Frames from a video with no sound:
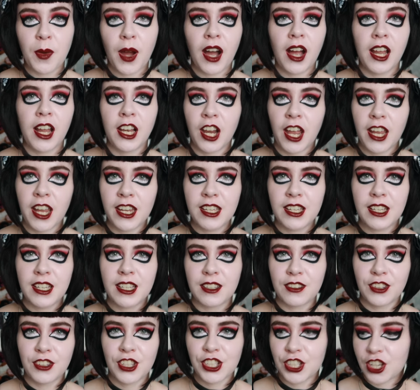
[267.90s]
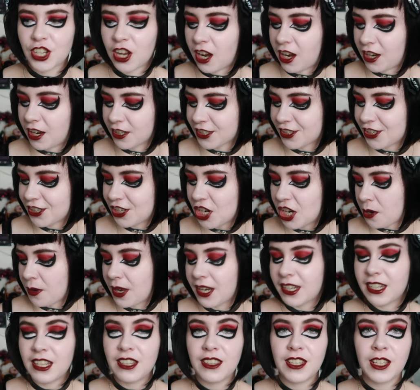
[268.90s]
but I like this cast. So
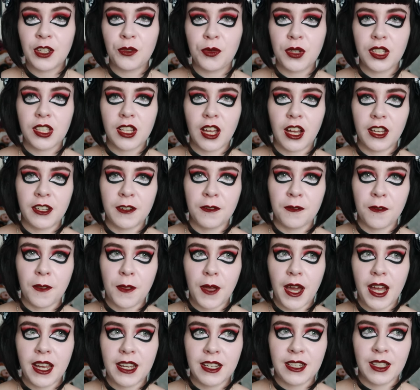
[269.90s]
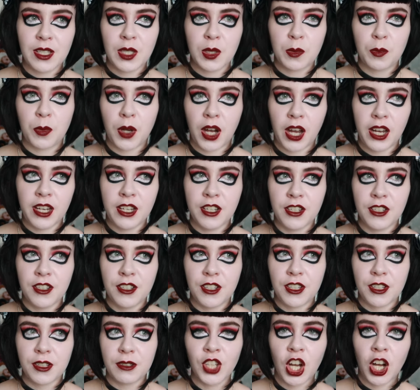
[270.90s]
anything with kind of that
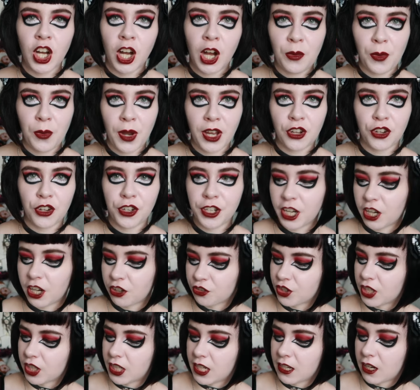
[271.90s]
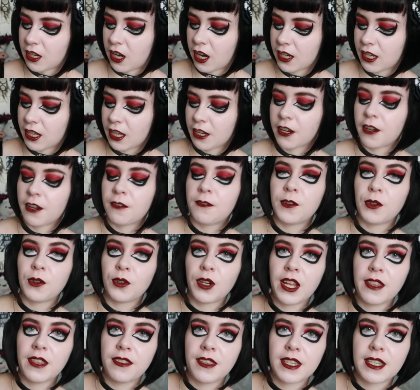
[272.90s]
inspired artwork on it, I really like. And I feel
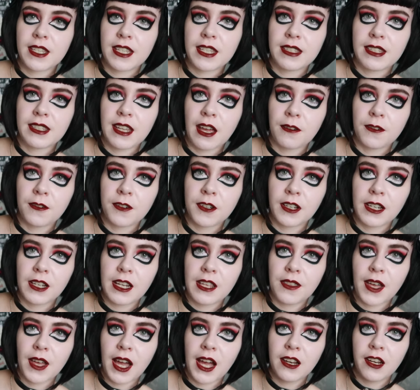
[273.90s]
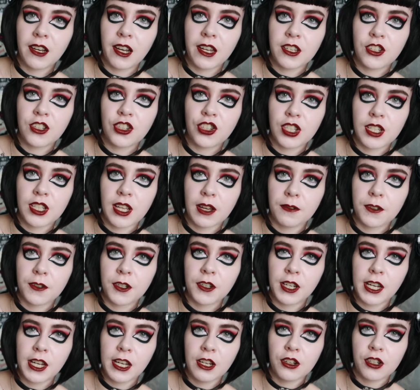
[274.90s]
like this is definitely that. Like, she
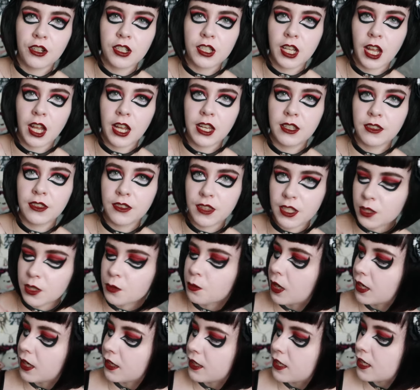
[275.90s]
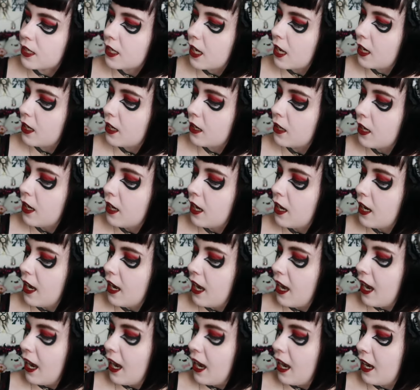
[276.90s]
definitely looks like this Wednesday.
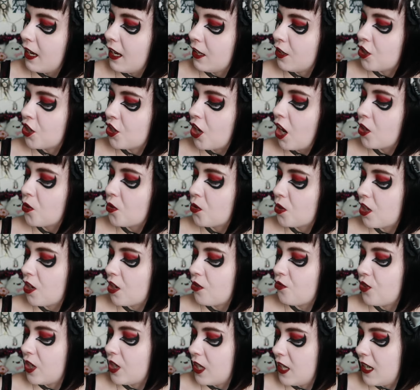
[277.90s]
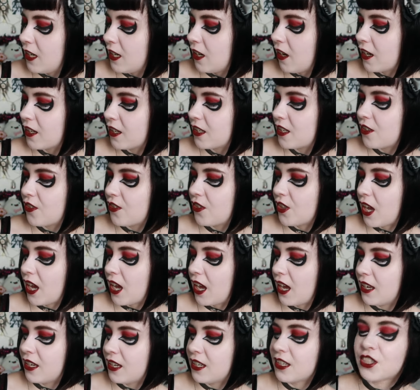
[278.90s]
And I also really liked
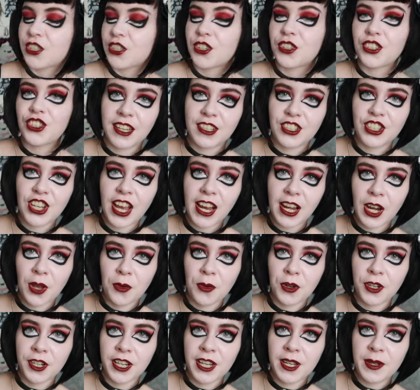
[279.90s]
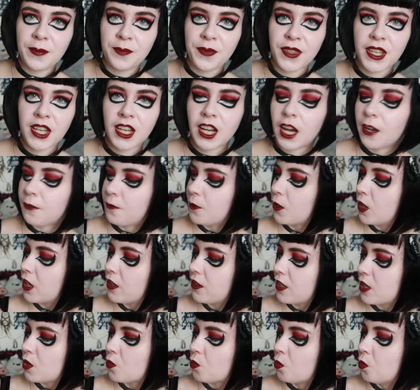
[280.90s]
that it's got a cello on it. I feel
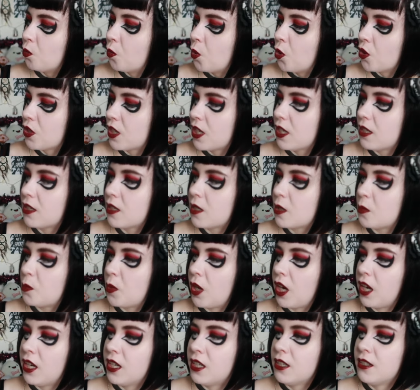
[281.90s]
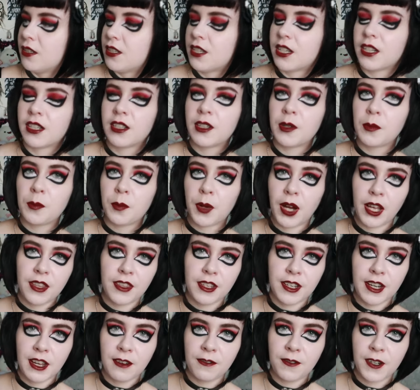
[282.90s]
like this was inspired by
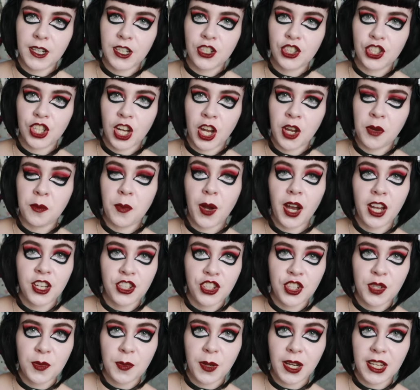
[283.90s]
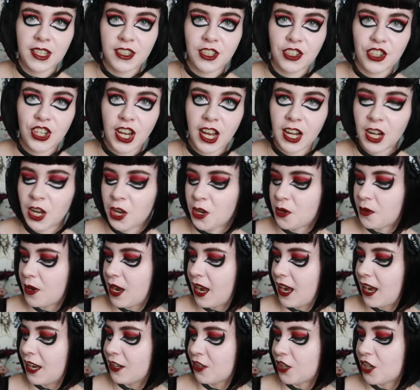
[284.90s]
the Netflix show, but I do play the cello,
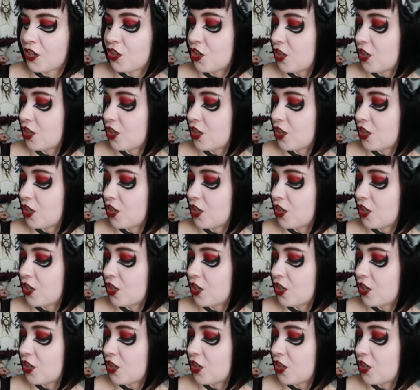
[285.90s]
and I